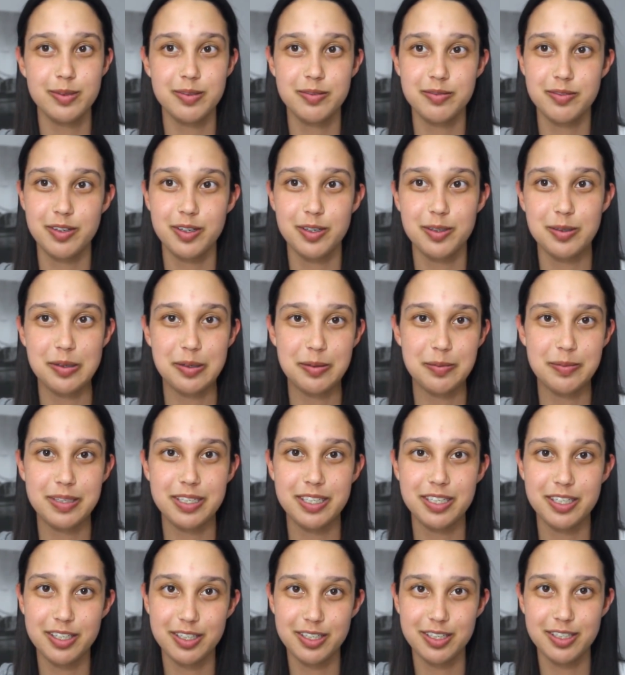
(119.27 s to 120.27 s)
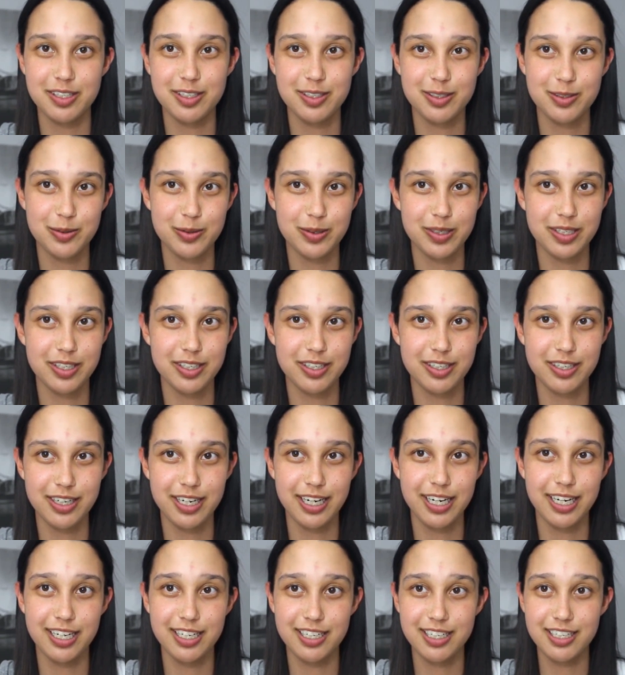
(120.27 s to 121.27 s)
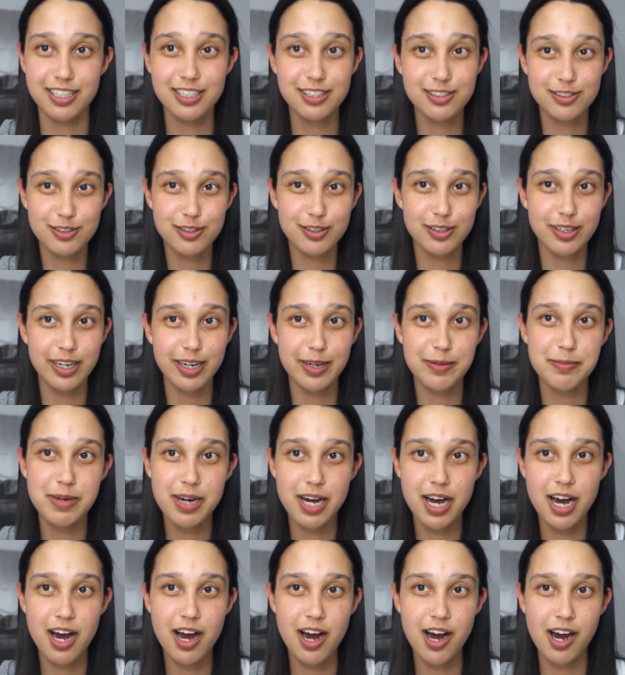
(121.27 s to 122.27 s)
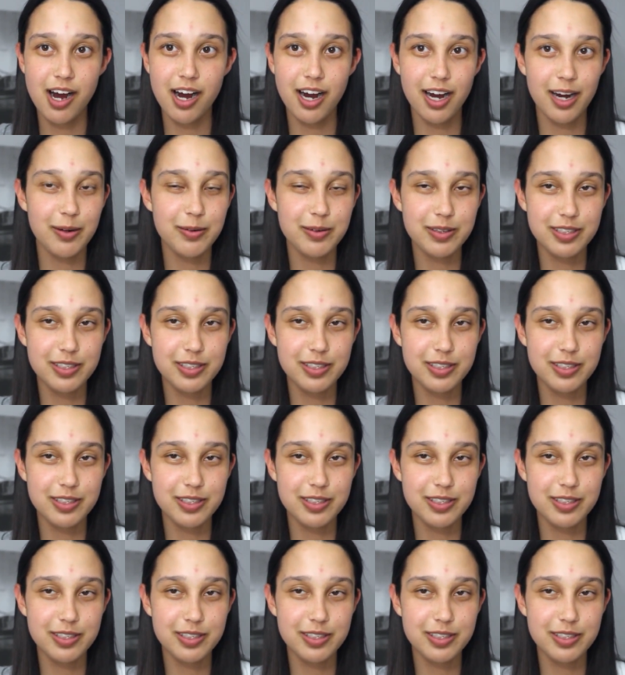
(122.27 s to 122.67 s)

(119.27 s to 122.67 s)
been following me on Twitter and Instagram, I